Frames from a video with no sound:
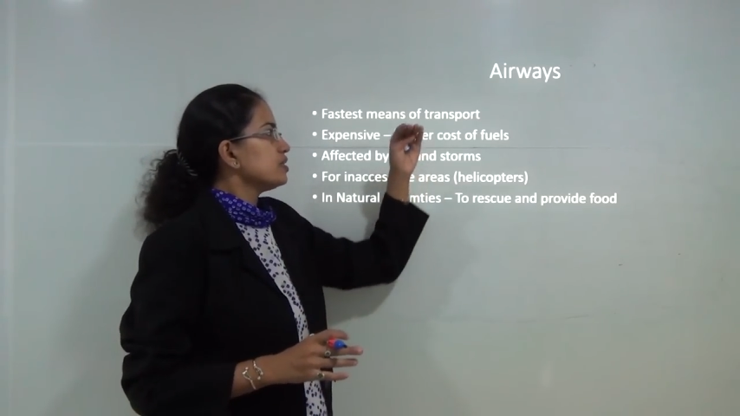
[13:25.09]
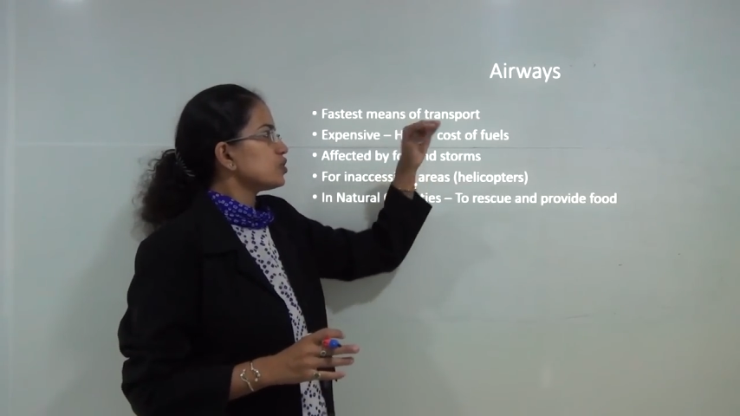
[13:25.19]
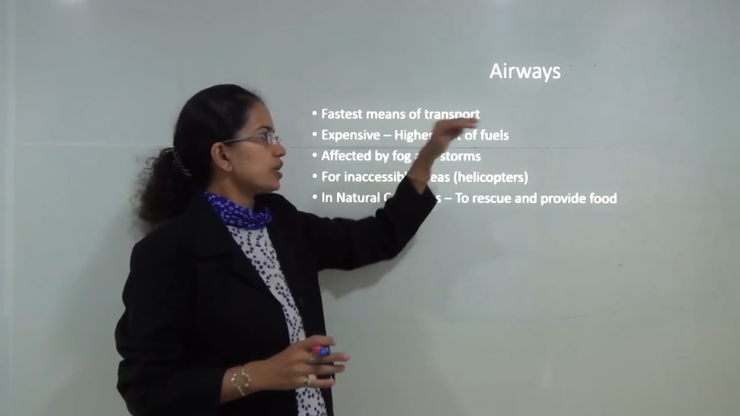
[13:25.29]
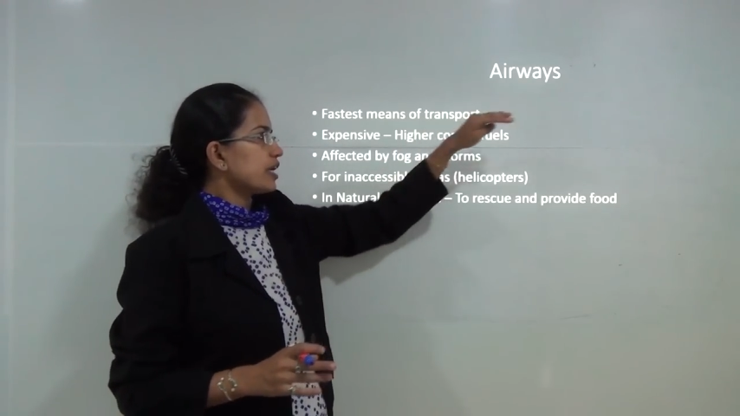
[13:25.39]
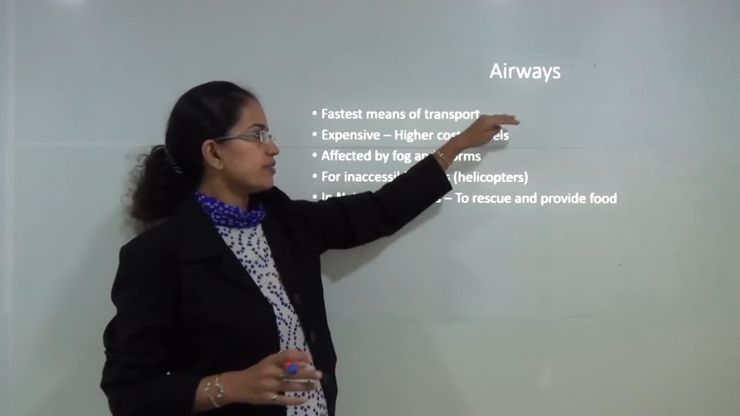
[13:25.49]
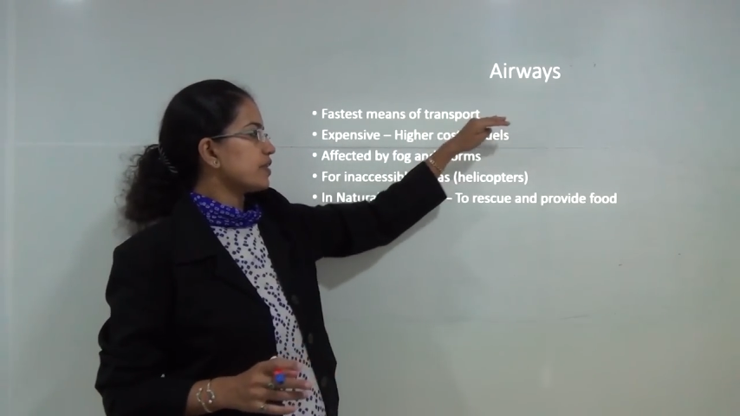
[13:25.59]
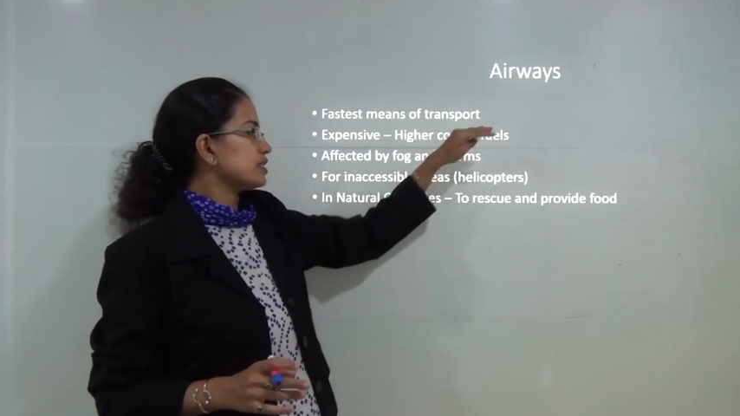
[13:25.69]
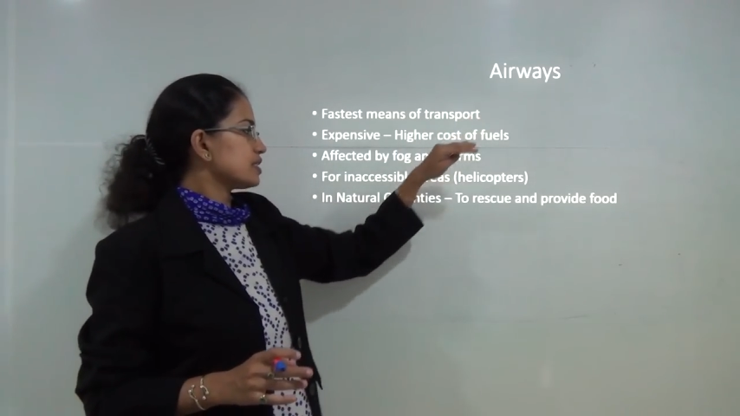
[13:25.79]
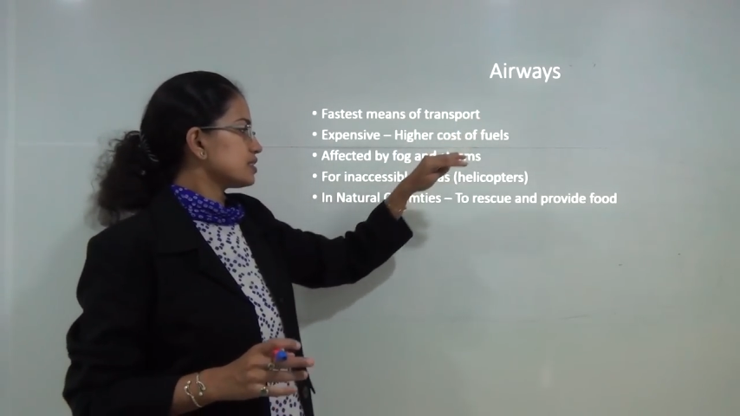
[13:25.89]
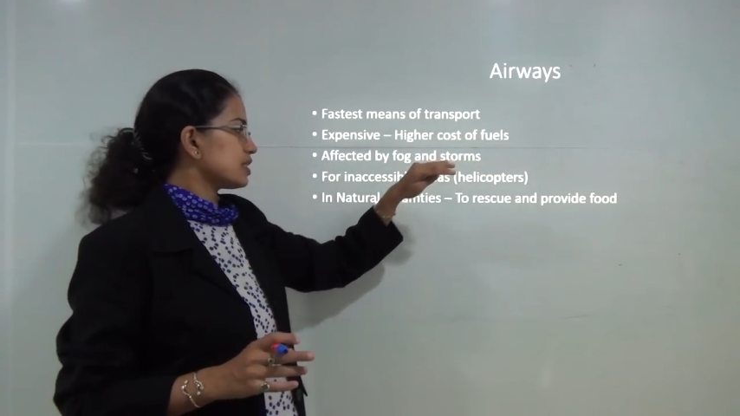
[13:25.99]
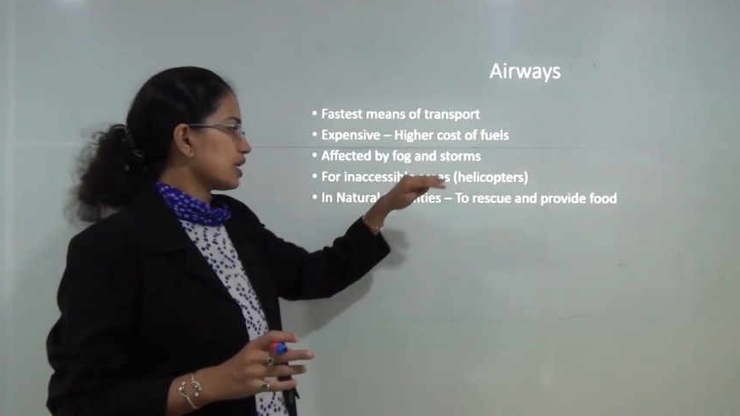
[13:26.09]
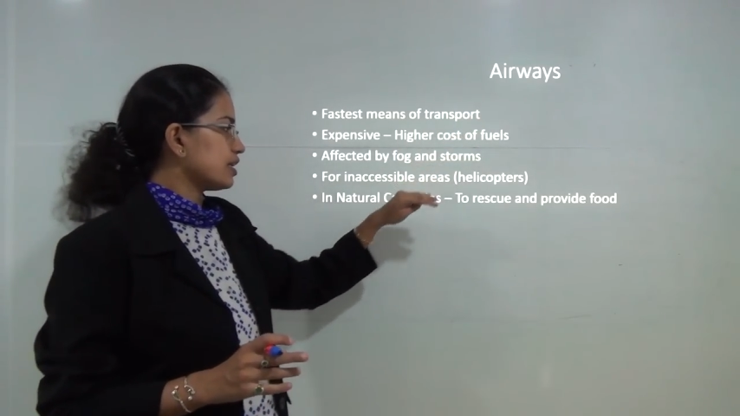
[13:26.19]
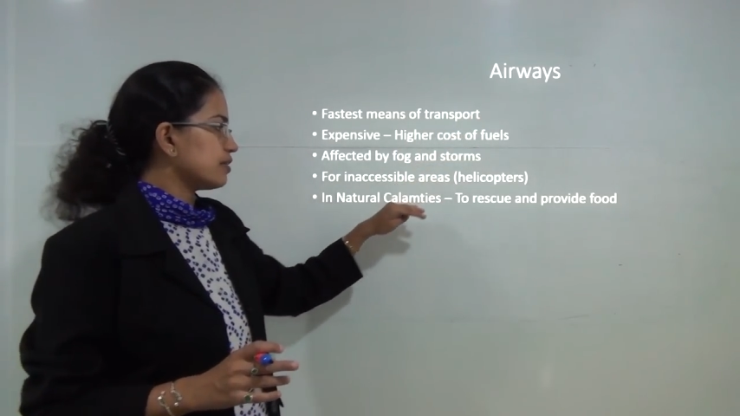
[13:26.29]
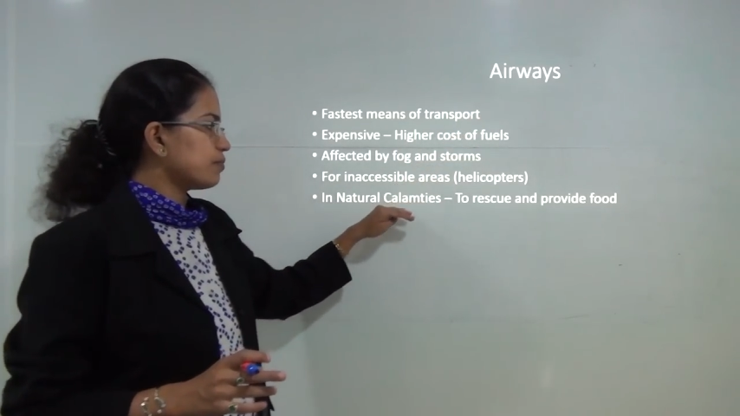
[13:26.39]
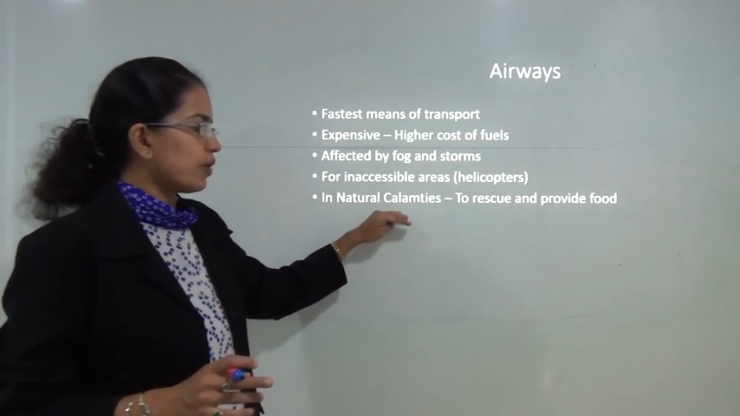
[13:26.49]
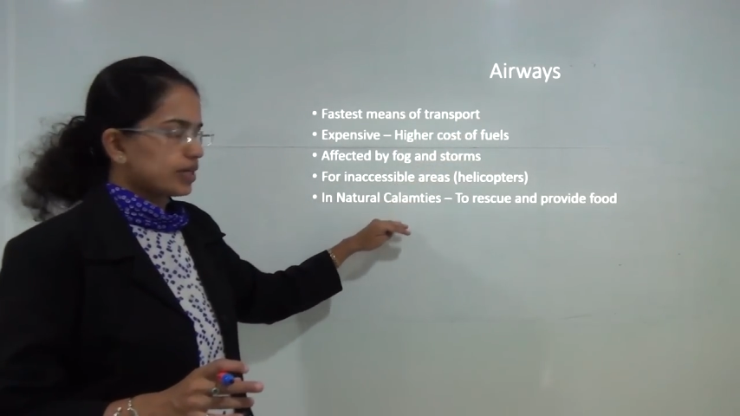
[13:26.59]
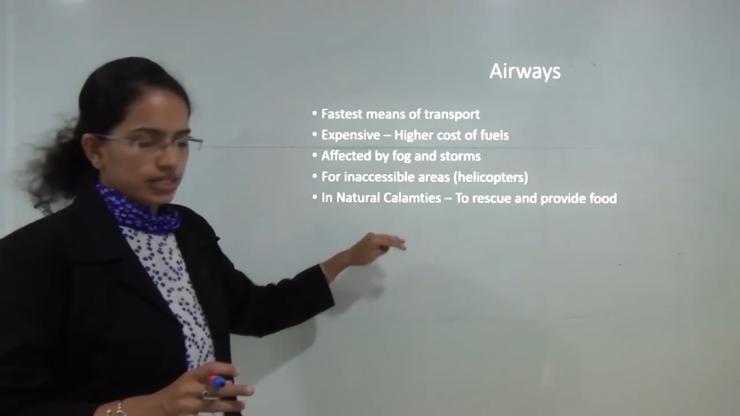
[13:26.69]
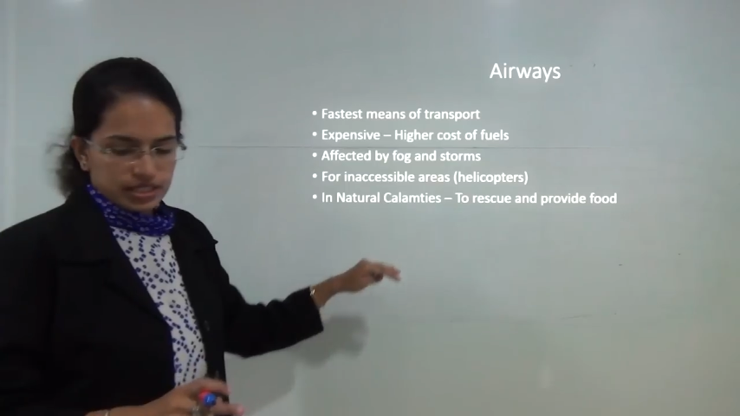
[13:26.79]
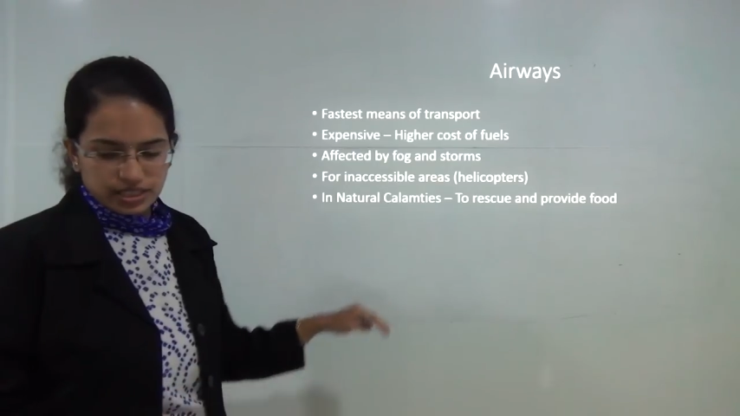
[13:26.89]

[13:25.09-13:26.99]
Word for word: So airways is again important